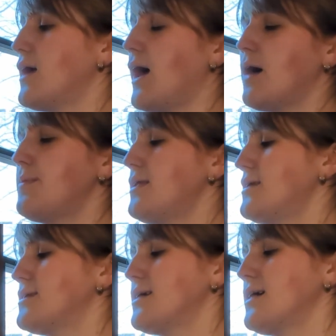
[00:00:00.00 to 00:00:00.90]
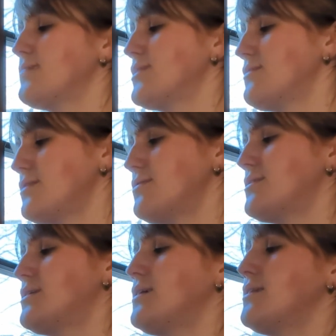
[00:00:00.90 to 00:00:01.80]
How many times have you
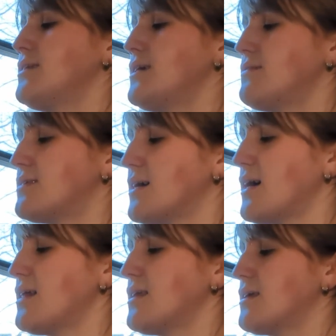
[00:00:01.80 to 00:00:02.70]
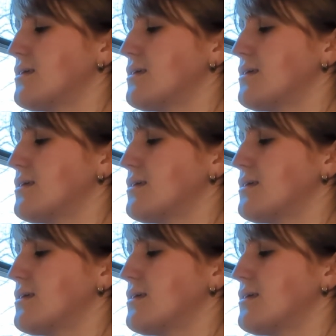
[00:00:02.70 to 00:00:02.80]
seen leaves die?